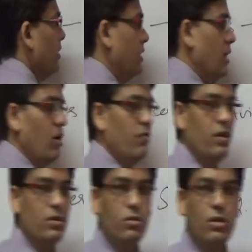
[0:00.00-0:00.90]
They
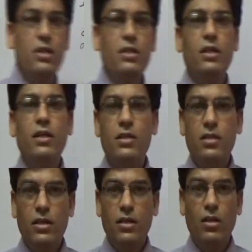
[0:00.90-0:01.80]
offers you
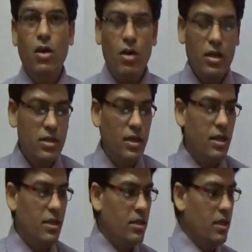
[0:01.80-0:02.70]
consultancy, law
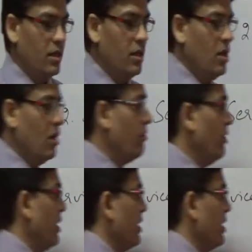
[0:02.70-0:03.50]
consultancy. For